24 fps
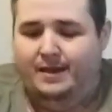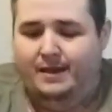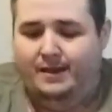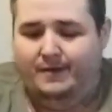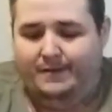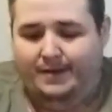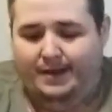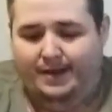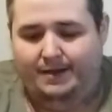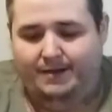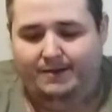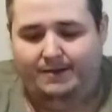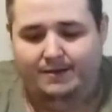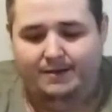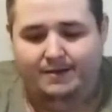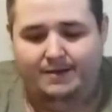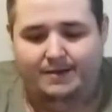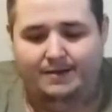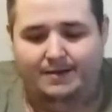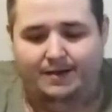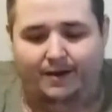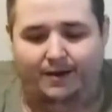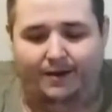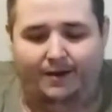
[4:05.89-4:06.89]
There we go.
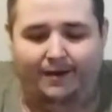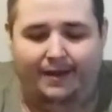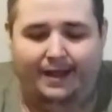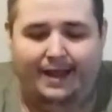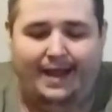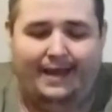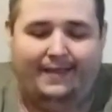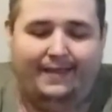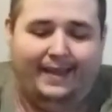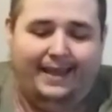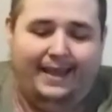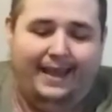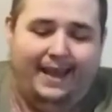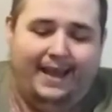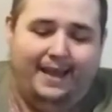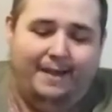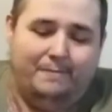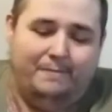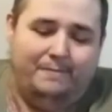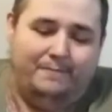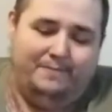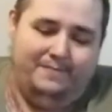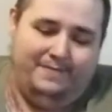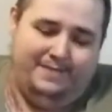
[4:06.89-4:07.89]
Oh, yeah, they
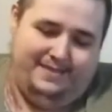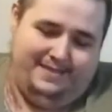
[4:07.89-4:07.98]
came.